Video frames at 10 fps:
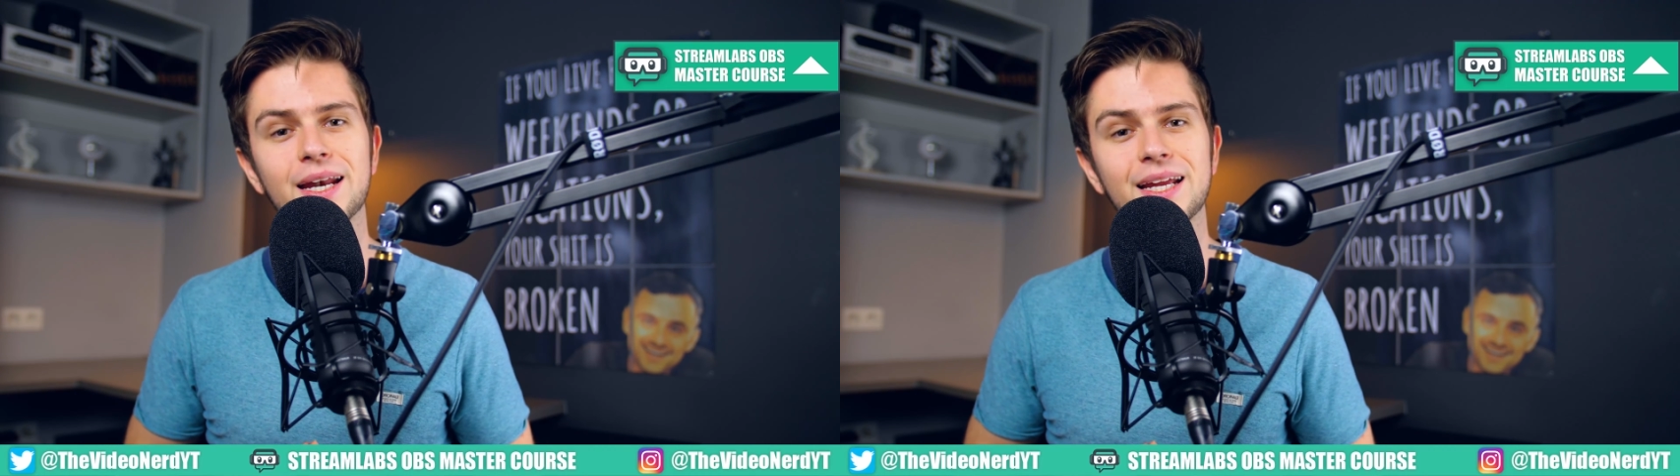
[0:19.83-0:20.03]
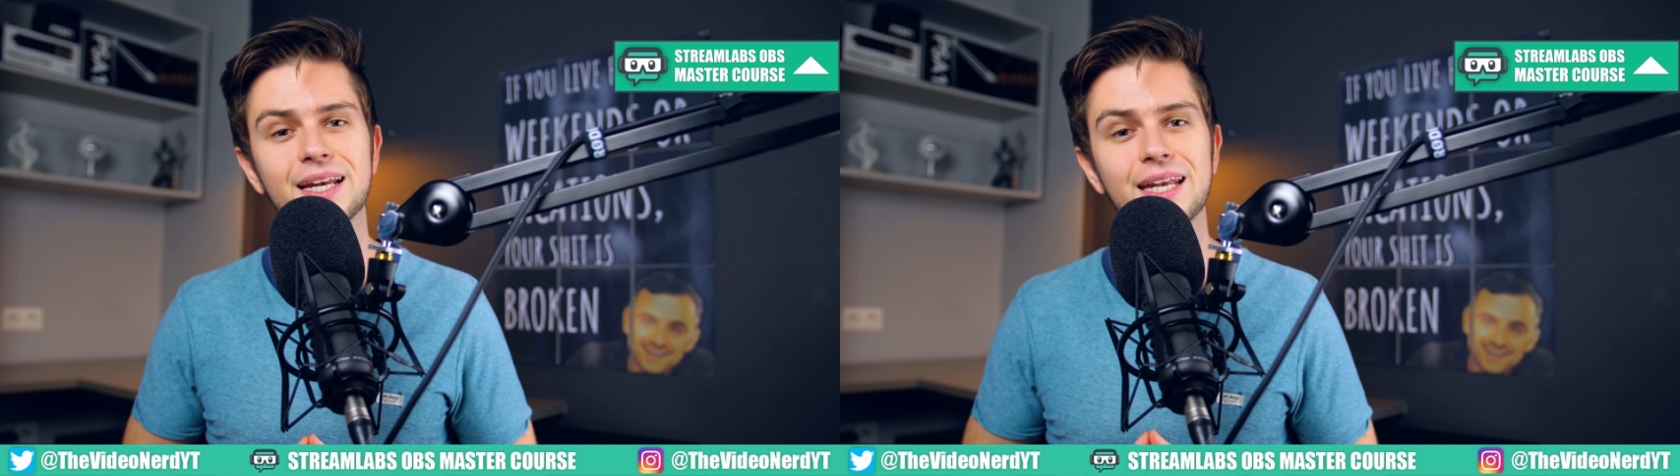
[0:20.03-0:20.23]

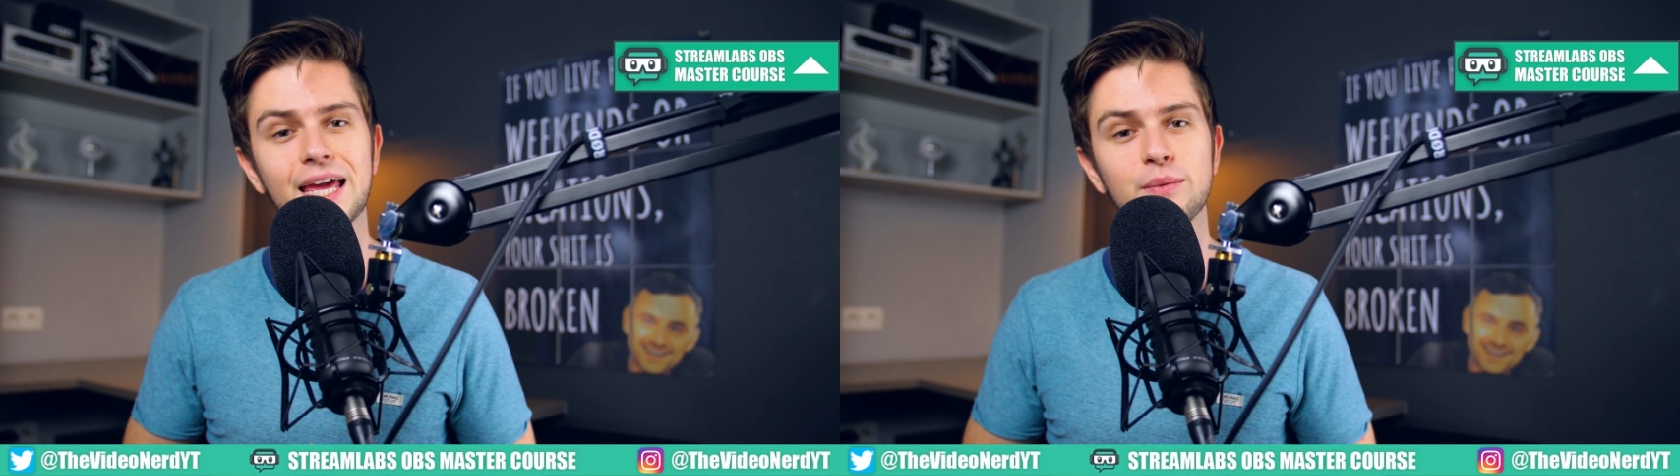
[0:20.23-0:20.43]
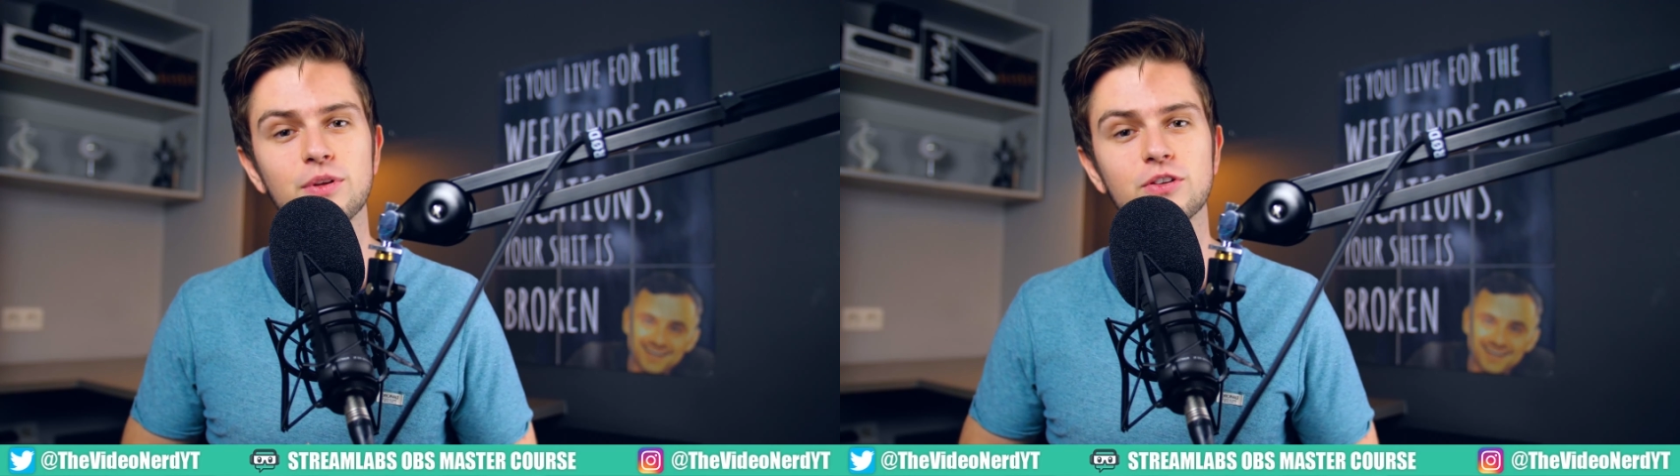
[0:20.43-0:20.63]
adding
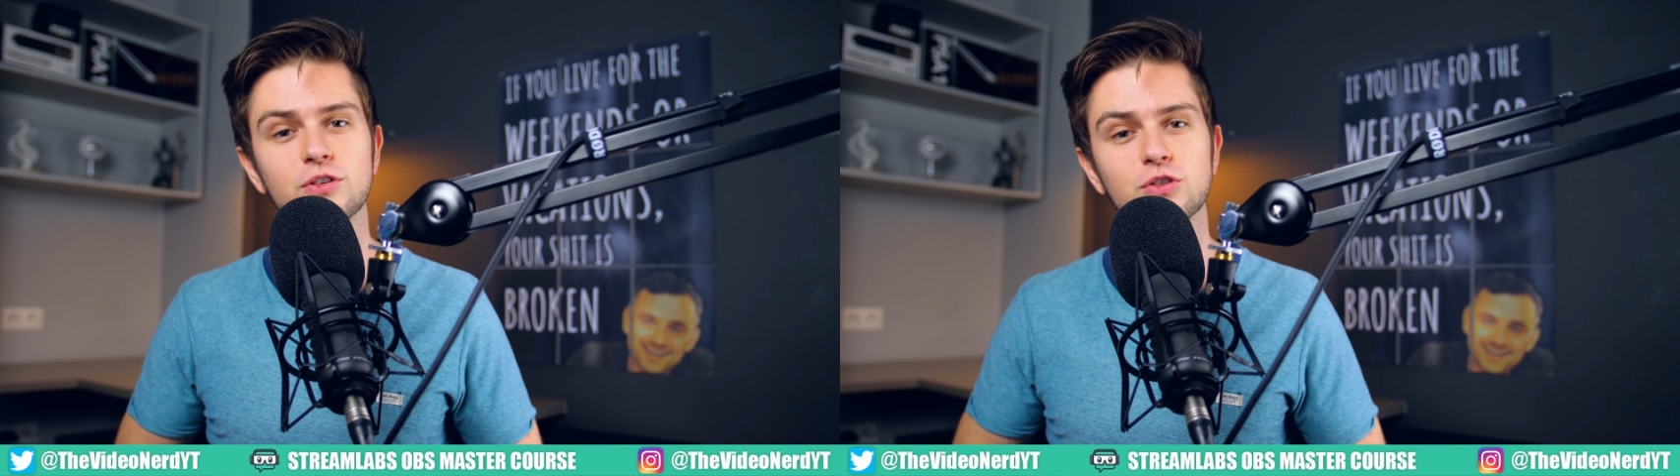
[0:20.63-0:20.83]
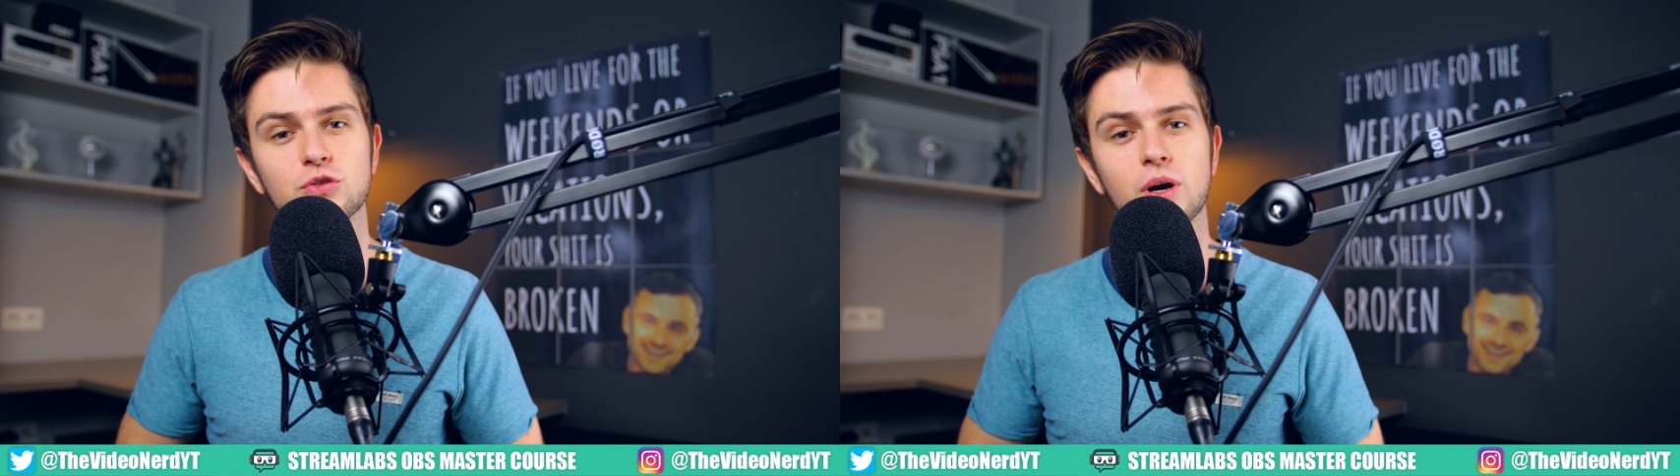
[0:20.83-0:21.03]
labels
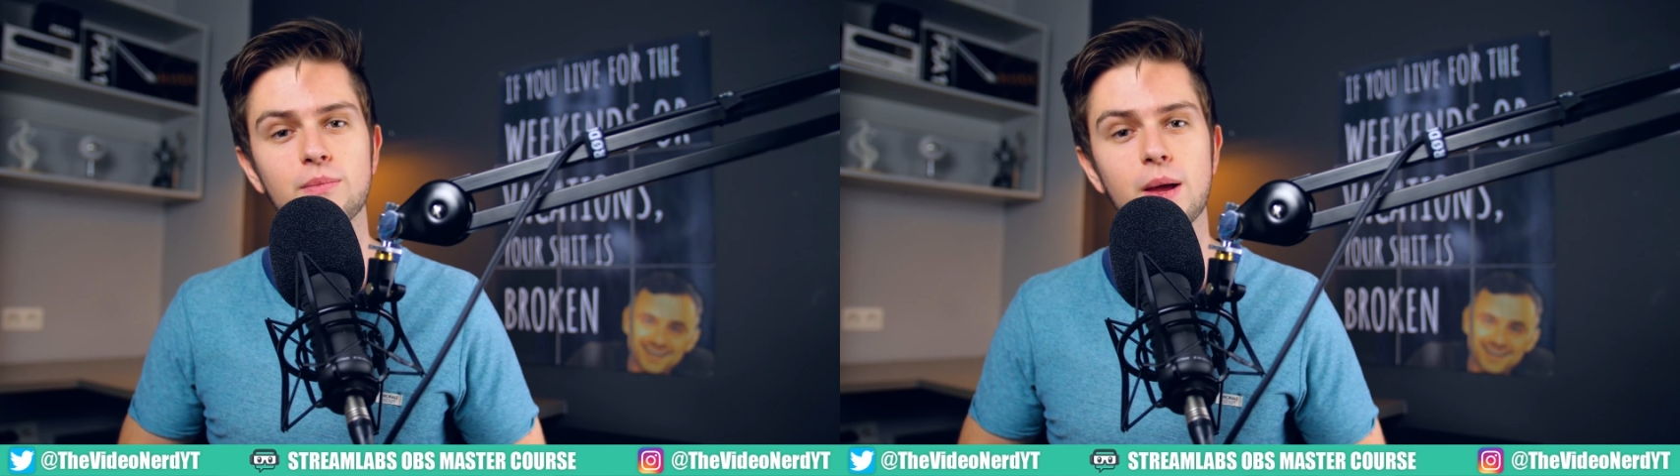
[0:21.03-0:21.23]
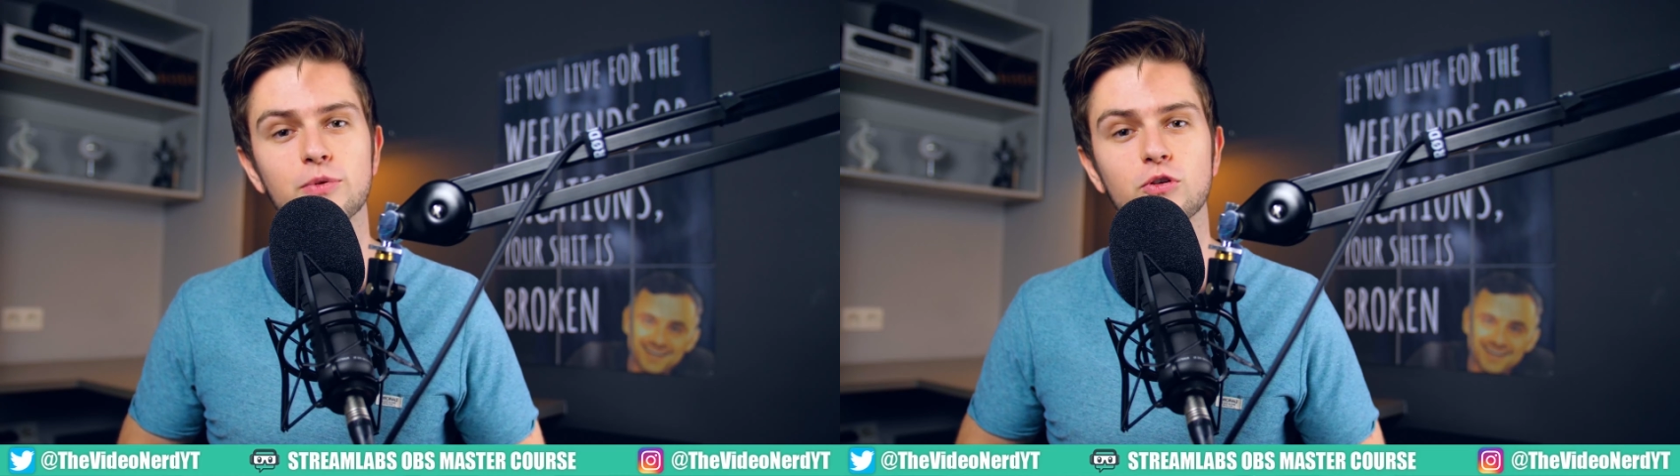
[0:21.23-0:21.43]
to
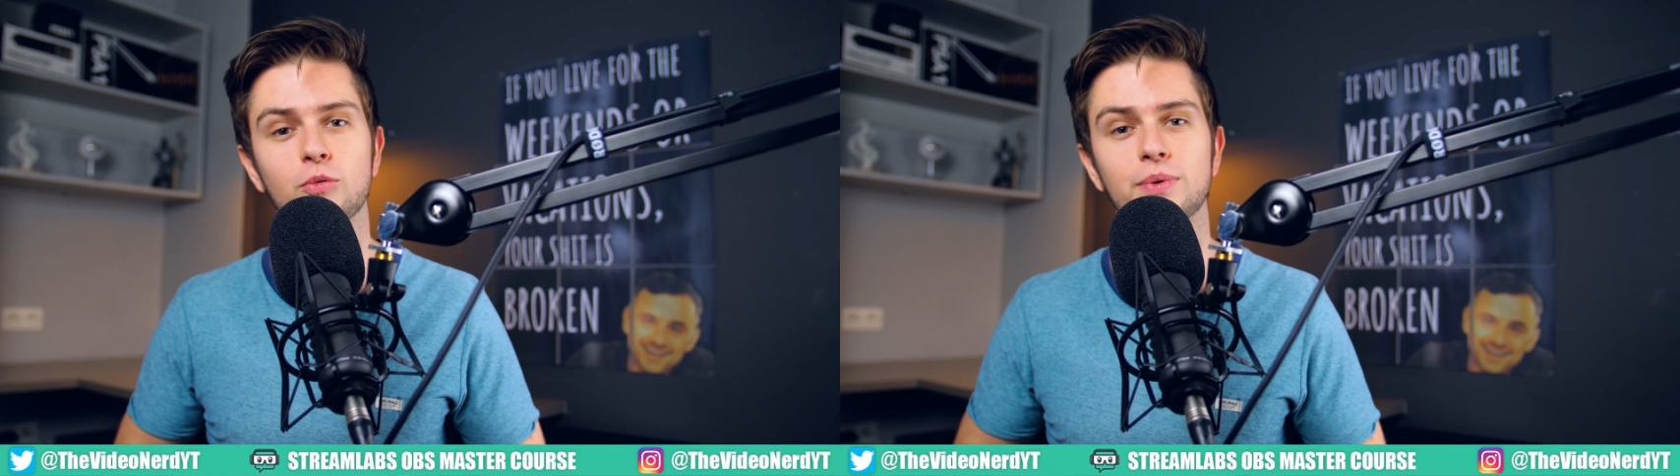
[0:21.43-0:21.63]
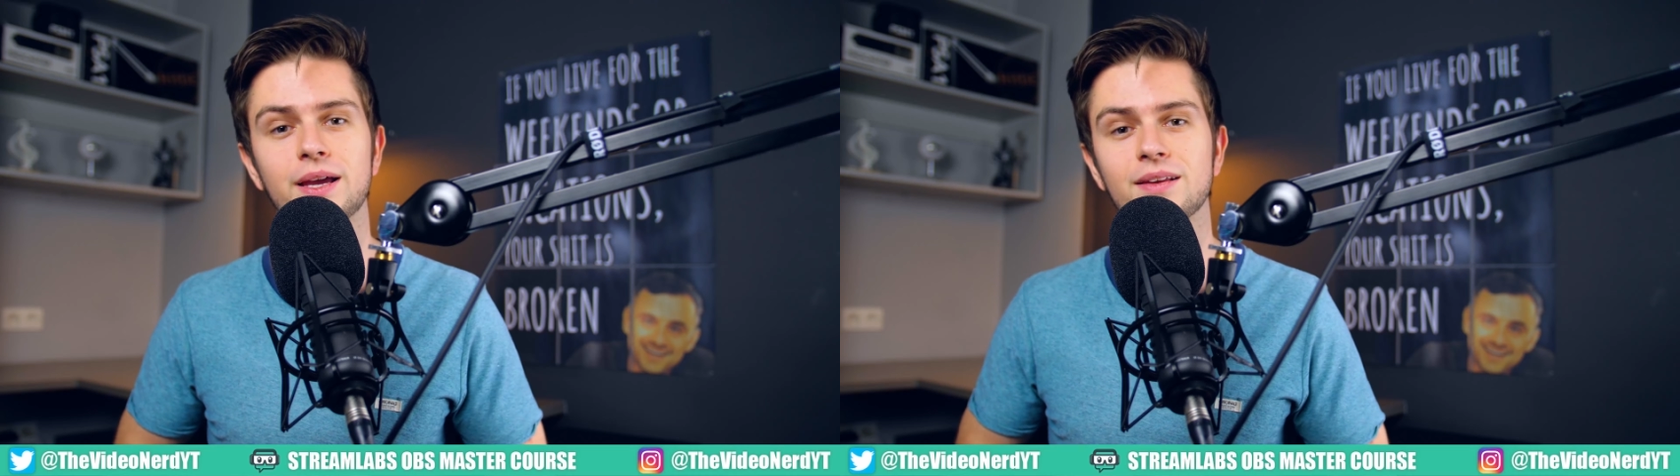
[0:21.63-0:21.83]
Streamlabs
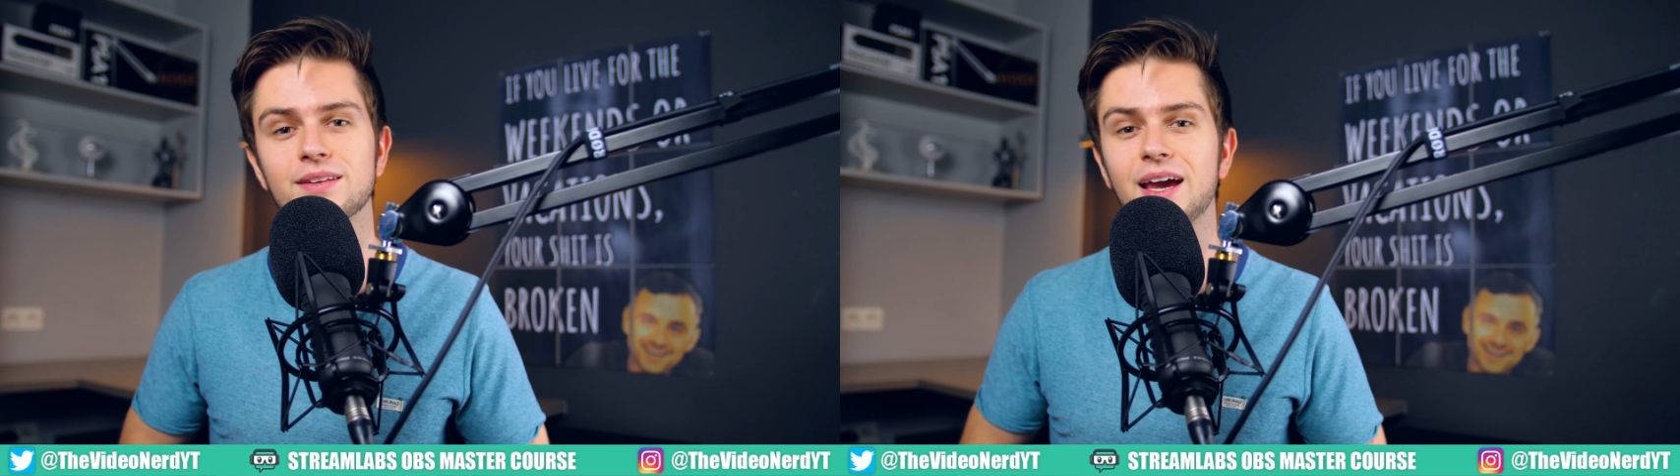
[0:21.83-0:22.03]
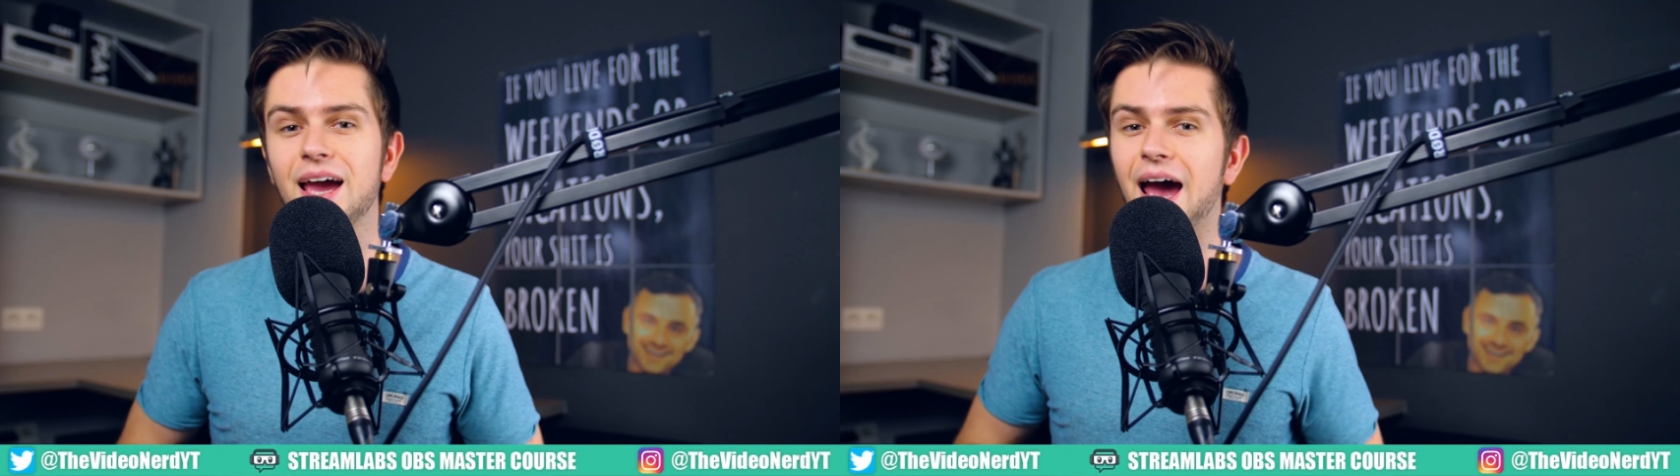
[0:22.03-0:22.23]
OBS